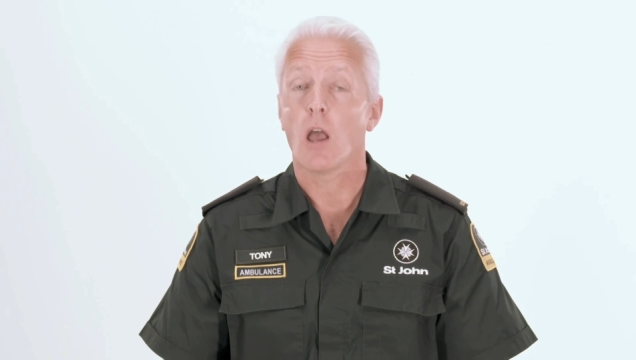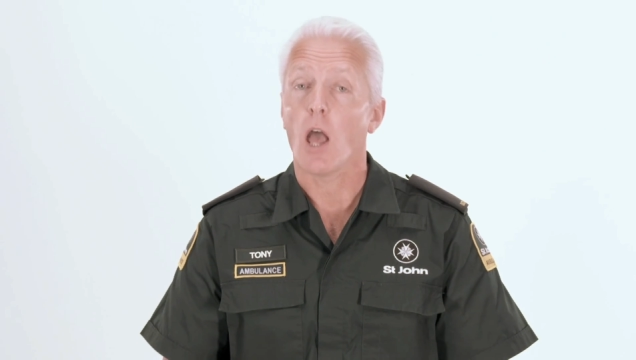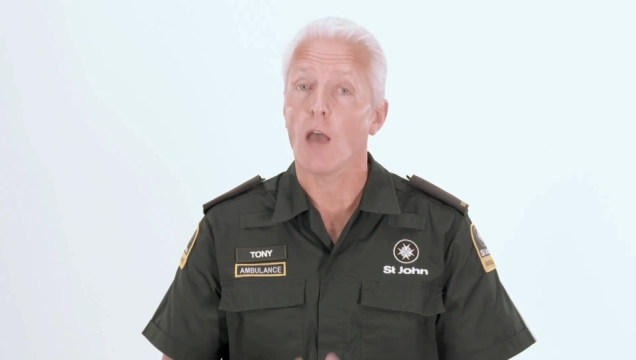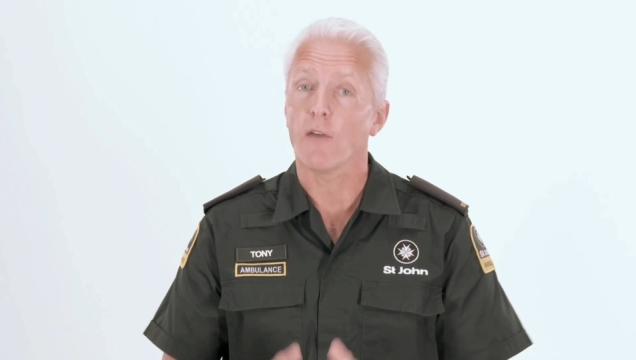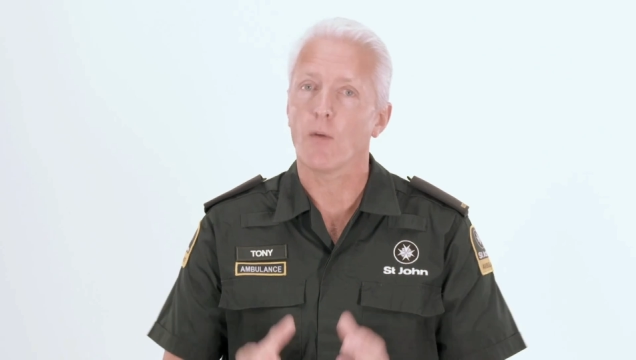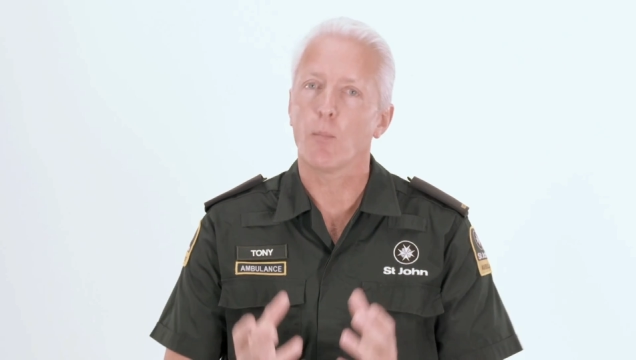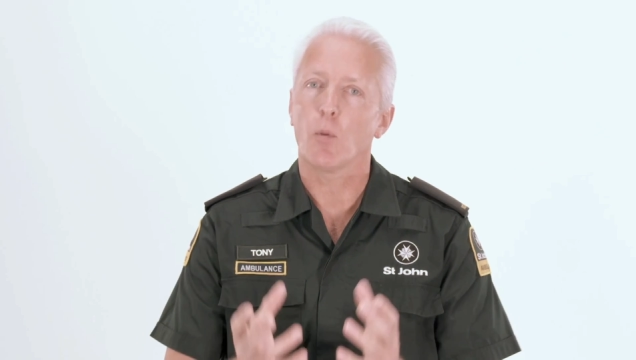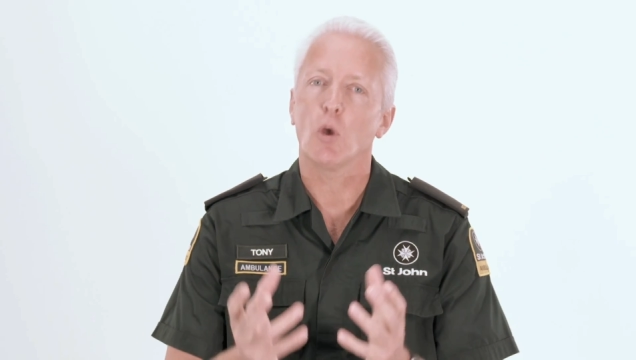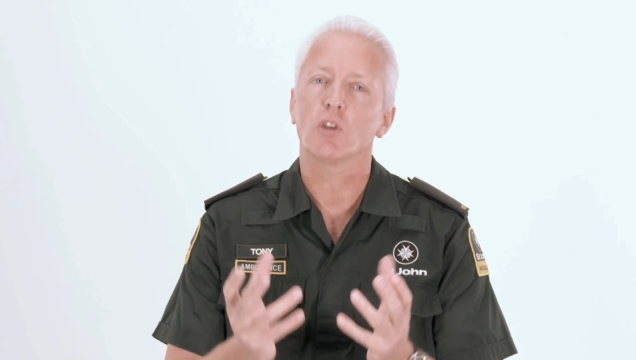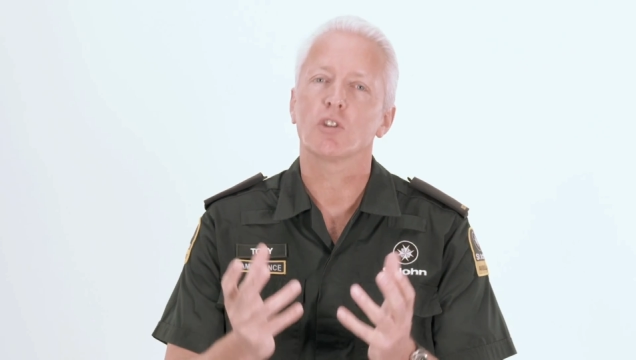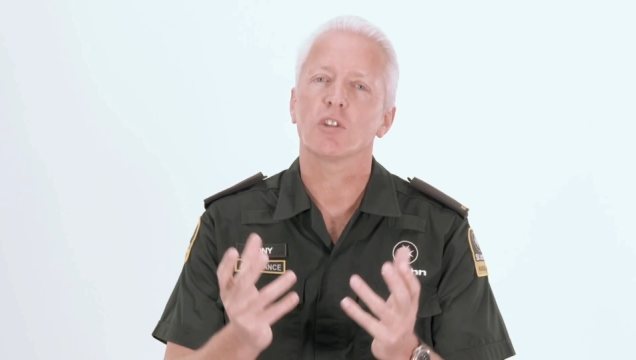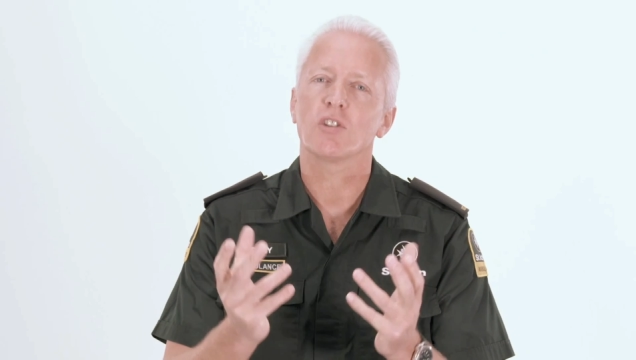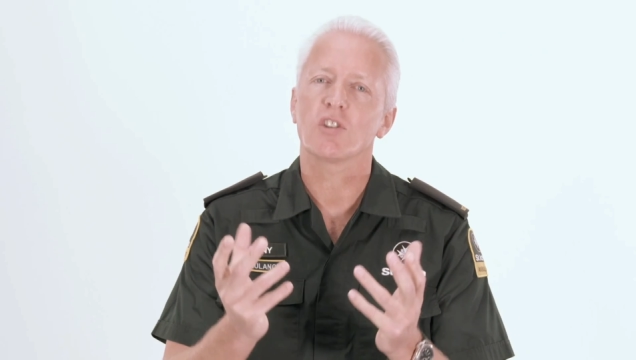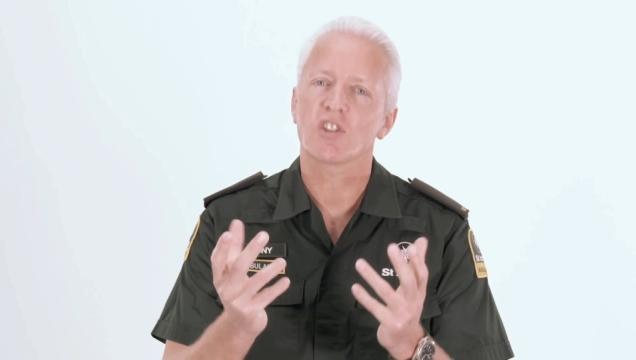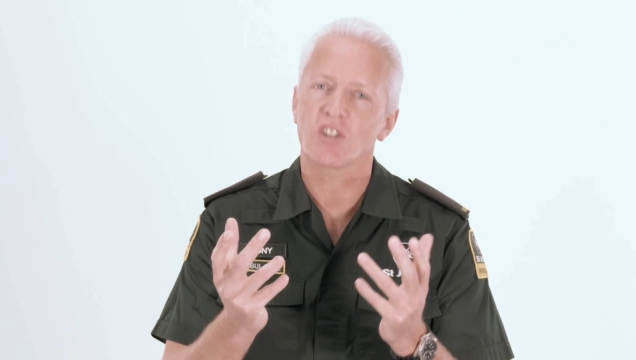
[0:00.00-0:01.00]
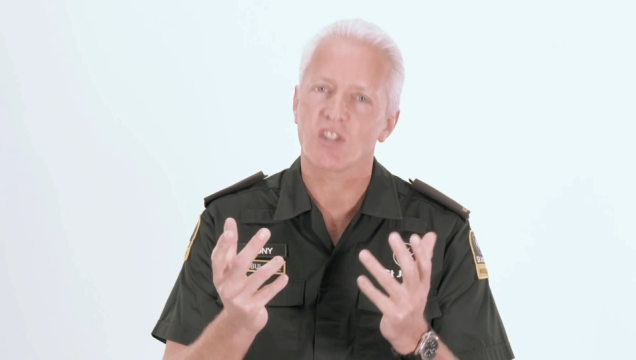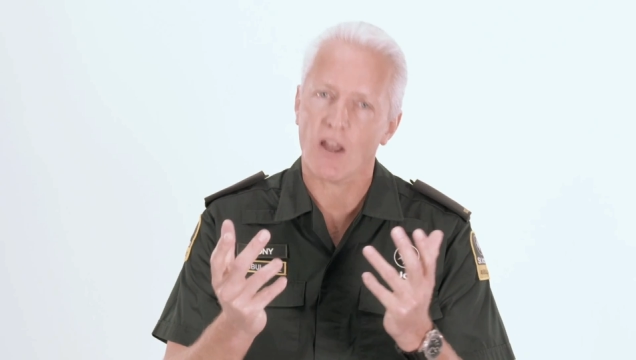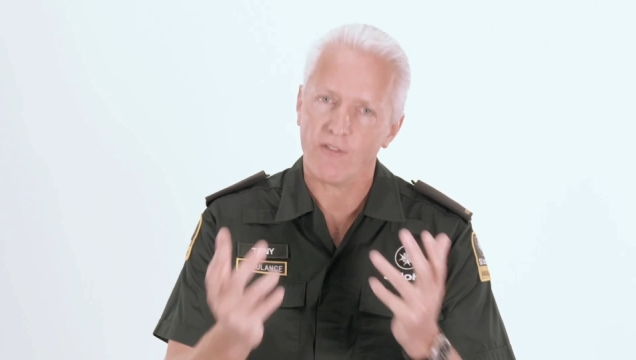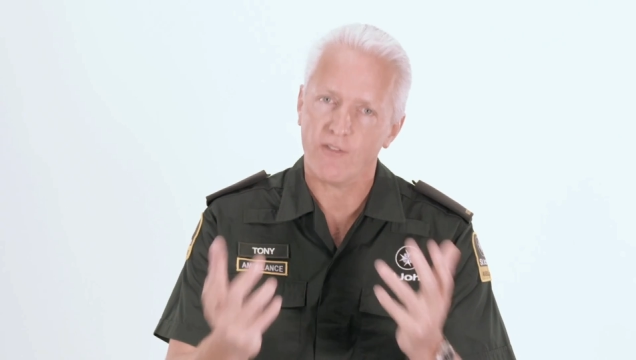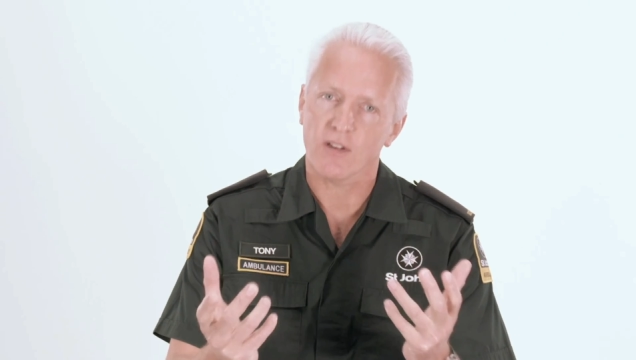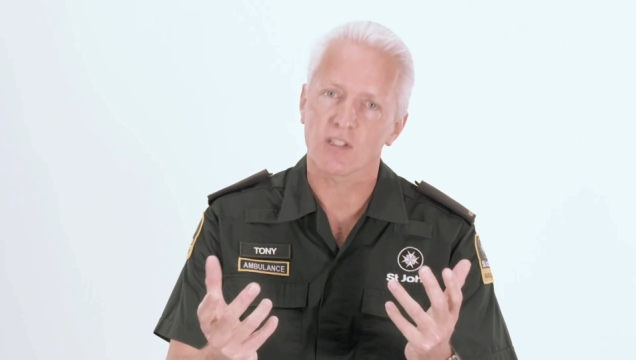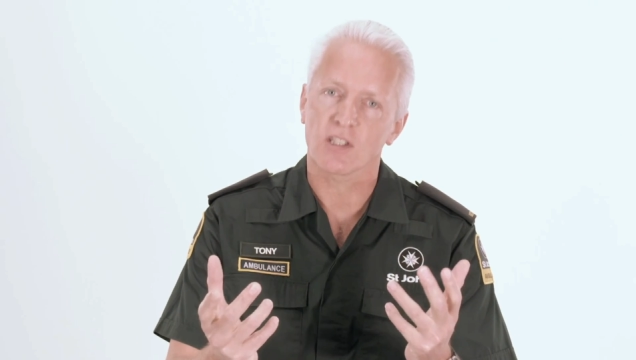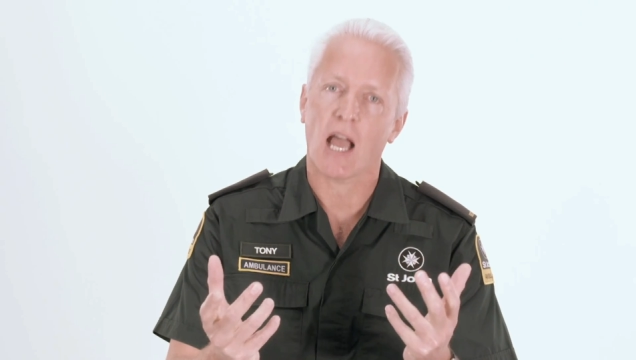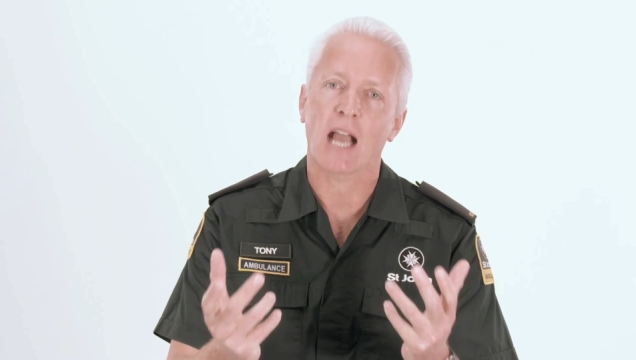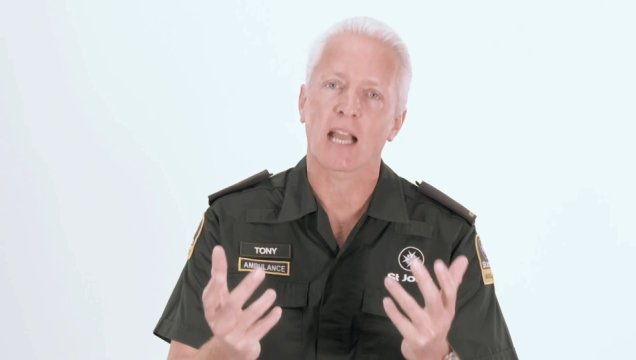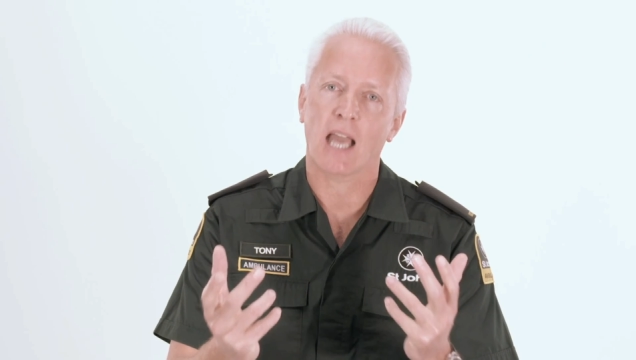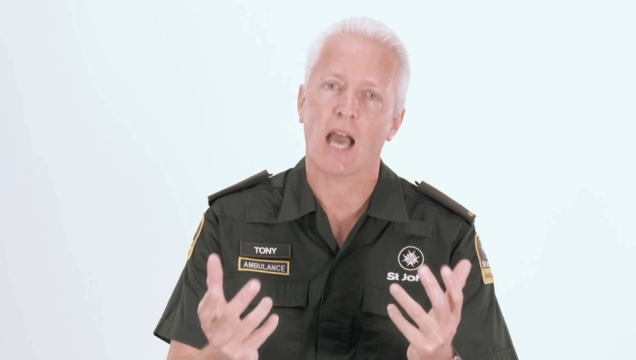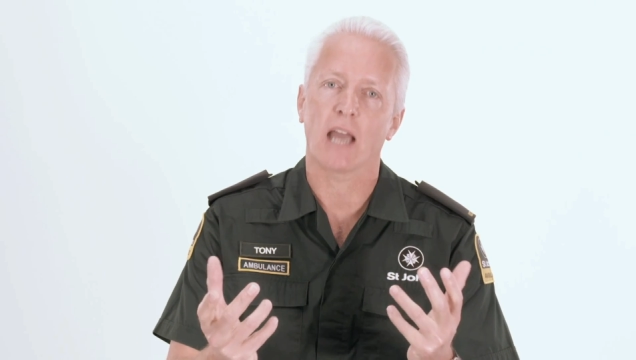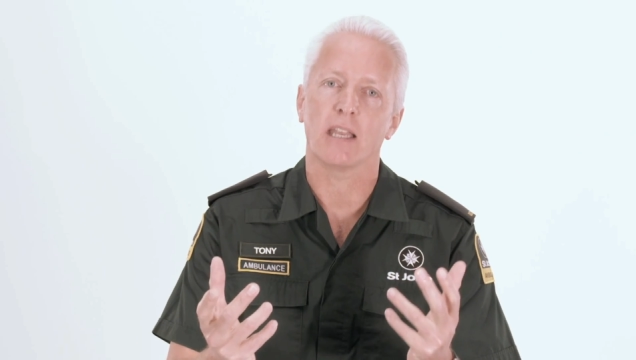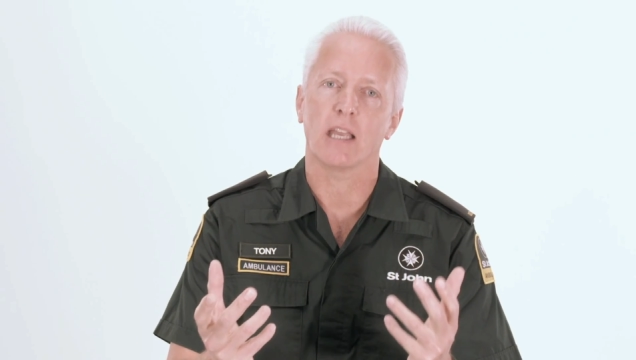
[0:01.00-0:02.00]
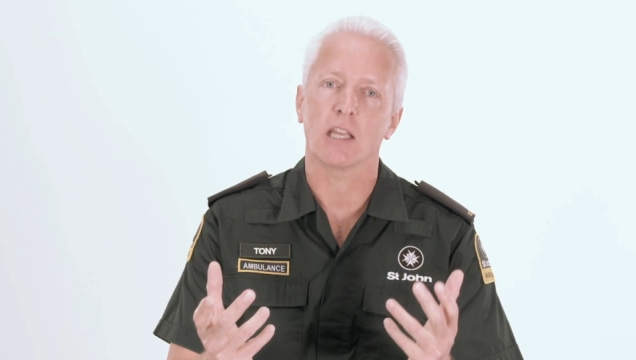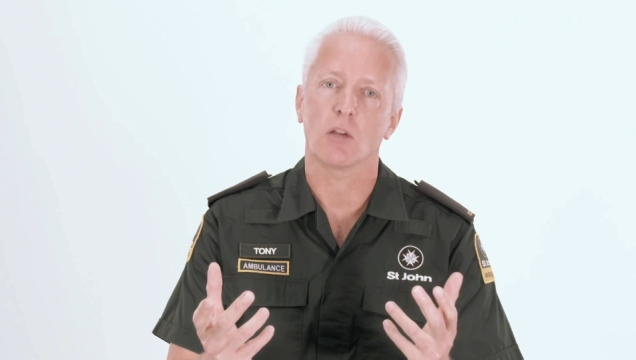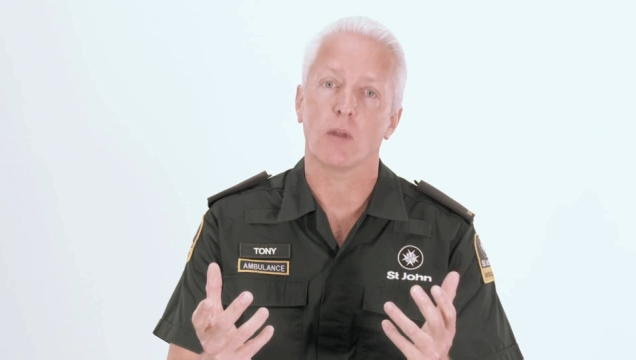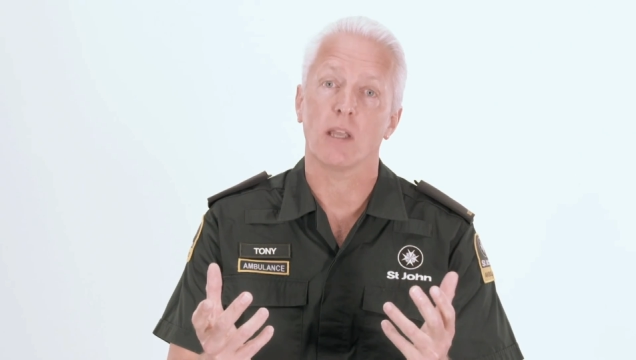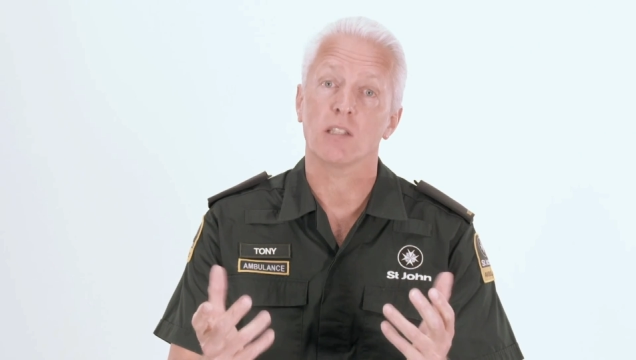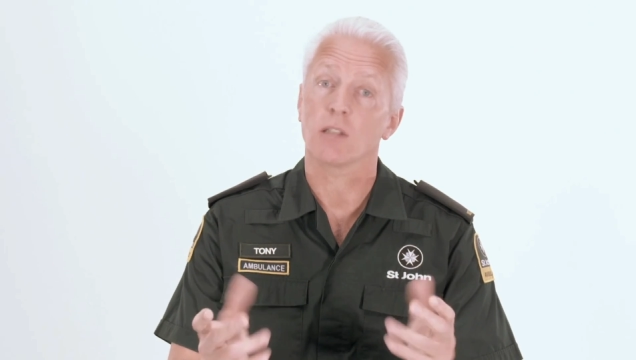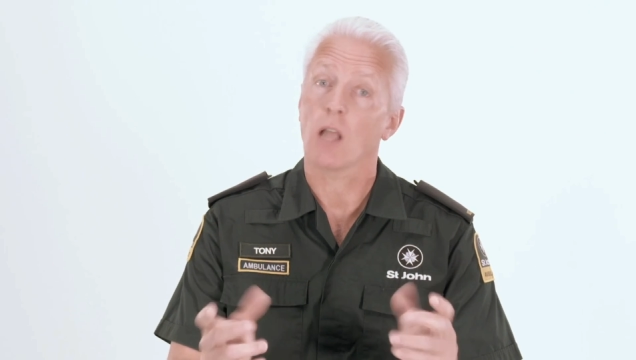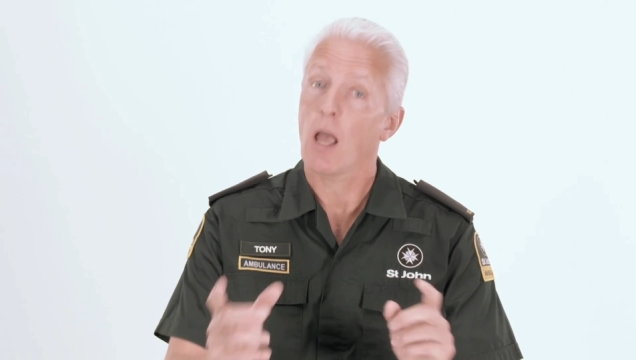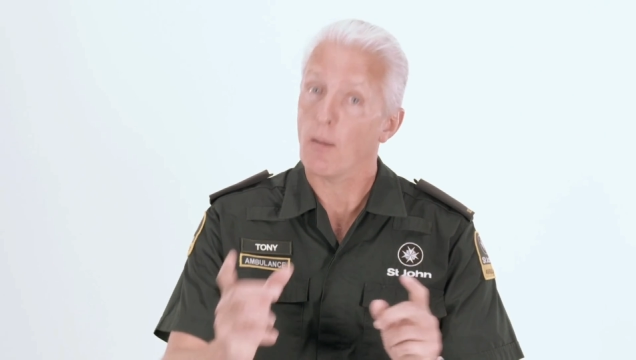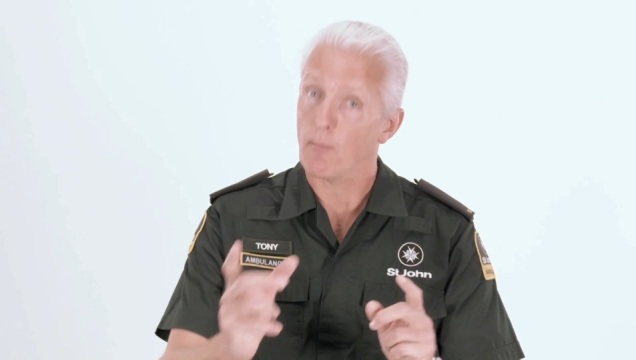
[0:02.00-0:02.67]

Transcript: If a person suffers a cardiac arrest,